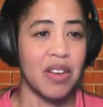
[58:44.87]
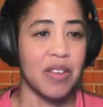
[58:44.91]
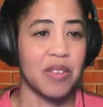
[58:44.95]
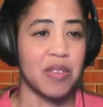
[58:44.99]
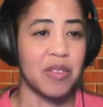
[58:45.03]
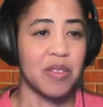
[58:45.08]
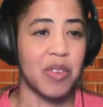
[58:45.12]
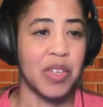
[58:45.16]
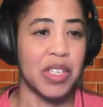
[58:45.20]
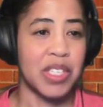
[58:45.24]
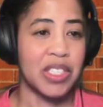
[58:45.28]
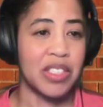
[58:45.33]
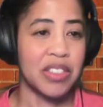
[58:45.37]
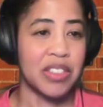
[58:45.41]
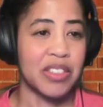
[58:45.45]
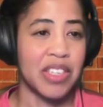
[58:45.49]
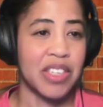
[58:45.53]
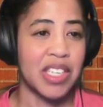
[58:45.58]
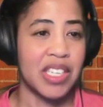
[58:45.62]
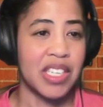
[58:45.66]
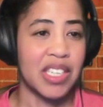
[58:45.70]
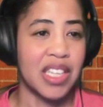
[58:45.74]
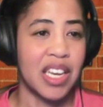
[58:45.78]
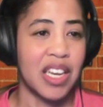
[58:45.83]

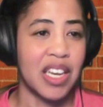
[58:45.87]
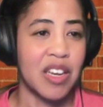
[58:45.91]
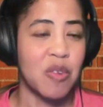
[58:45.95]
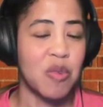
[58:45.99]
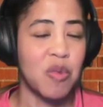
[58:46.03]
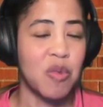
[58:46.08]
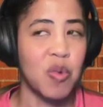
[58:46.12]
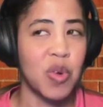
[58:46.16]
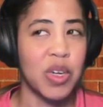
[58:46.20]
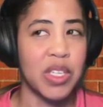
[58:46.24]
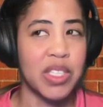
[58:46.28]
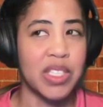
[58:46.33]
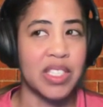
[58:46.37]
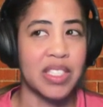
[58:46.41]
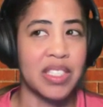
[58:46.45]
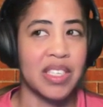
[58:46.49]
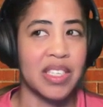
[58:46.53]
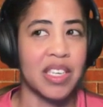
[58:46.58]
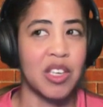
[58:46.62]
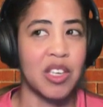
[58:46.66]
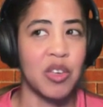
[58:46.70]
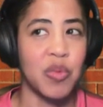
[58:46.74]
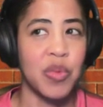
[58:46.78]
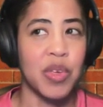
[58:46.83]
wondering like what's
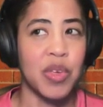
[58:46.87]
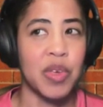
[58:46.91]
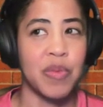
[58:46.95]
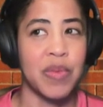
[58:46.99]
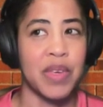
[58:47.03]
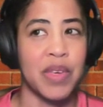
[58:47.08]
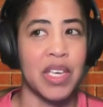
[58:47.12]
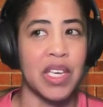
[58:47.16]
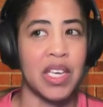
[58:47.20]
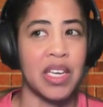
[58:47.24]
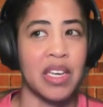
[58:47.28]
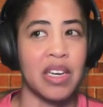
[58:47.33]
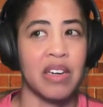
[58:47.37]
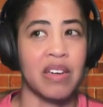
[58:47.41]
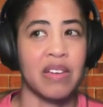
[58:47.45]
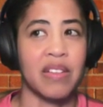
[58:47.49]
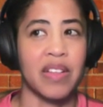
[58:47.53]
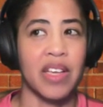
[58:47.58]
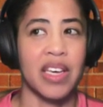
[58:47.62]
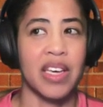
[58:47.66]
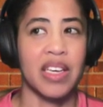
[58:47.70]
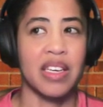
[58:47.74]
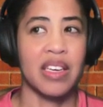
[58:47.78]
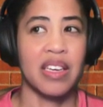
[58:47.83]
keeping me here.
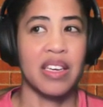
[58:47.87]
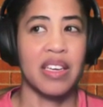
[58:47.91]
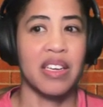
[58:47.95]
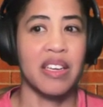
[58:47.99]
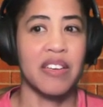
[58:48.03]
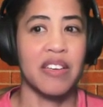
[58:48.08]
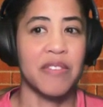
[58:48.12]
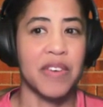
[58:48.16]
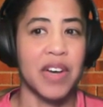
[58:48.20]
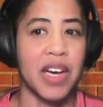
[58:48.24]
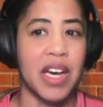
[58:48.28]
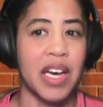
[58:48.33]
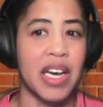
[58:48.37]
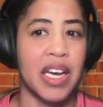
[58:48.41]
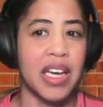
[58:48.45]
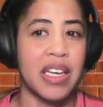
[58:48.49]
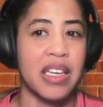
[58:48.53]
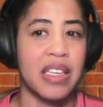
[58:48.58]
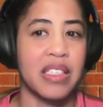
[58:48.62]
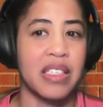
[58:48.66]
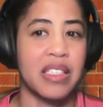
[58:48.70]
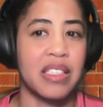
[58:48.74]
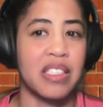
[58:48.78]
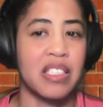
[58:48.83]
Like if
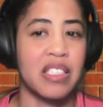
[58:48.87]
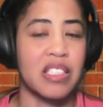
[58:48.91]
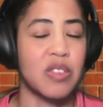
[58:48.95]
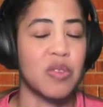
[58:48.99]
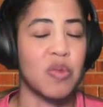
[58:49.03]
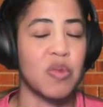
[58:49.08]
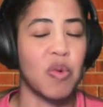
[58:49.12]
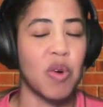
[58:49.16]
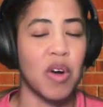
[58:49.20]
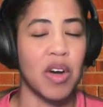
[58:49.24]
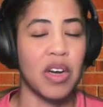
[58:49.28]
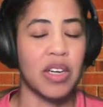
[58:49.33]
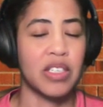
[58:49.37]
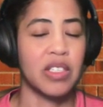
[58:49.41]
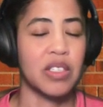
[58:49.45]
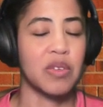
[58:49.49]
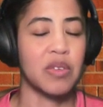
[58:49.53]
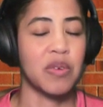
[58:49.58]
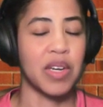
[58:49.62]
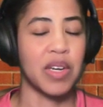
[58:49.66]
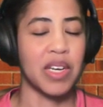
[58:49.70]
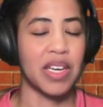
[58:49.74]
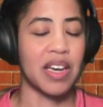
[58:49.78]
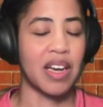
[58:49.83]
I just walked
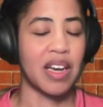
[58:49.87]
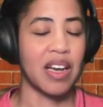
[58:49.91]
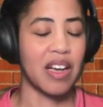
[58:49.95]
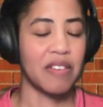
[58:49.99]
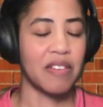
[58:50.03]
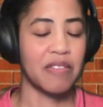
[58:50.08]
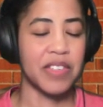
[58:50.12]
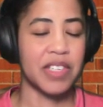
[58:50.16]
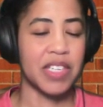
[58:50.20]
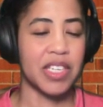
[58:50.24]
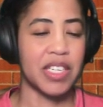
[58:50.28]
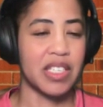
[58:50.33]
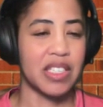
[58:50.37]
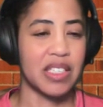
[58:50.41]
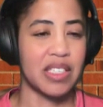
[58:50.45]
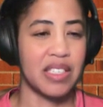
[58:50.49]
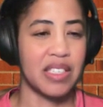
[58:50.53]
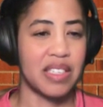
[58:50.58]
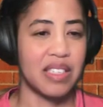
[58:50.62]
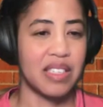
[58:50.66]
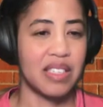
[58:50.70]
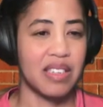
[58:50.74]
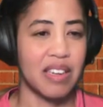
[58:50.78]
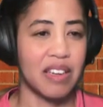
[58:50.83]
away
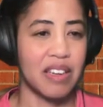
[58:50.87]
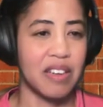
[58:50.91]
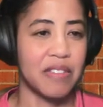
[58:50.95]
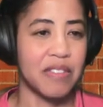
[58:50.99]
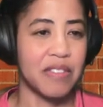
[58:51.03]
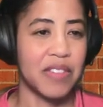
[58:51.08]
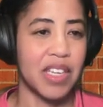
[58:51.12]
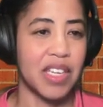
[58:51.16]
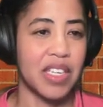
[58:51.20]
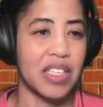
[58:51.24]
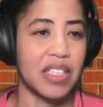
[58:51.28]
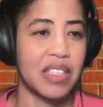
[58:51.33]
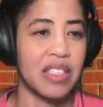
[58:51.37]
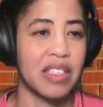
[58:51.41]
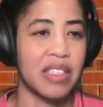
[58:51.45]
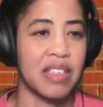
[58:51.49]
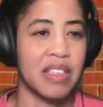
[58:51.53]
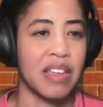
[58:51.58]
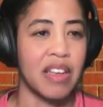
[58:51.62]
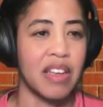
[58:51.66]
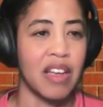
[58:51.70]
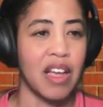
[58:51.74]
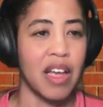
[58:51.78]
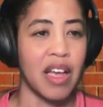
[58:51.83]
confidently enough, like
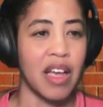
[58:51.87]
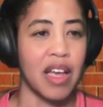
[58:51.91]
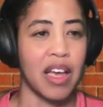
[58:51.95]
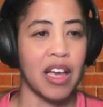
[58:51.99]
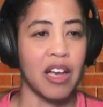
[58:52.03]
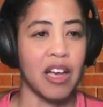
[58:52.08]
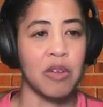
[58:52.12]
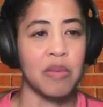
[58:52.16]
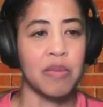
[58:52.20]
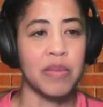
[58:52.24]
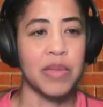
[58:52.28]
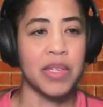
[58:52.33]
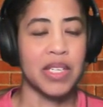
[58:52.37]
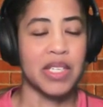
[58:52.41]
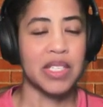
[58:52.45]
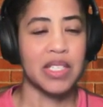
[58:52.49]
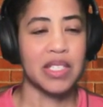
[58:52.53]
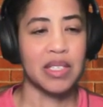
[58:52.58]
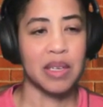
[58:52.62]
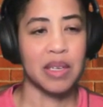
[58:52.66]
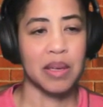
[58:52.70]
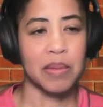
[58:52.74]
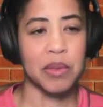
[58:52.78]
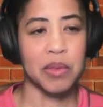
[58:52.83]
how many
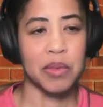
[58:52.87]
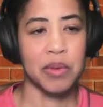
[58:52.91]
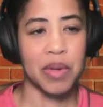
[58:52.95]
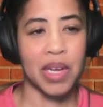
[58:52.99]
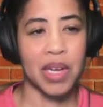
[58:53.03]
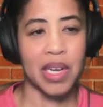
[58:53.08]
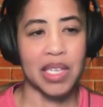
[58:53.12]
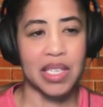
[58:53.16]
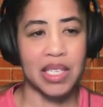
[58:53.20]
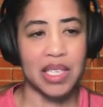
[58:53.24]
steps would I